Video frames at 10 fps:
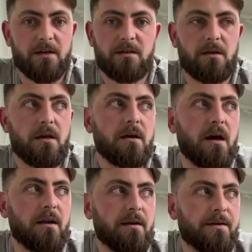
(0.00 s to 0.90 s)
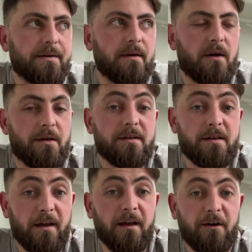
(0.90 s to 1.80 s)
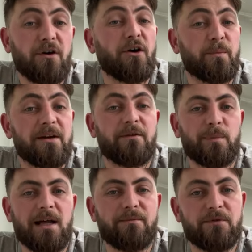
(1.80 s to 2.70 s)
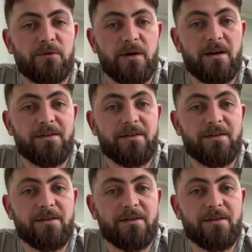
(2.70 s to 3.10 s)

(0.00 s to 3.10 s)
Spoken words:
it, and I think I've got a bit of a plan for it.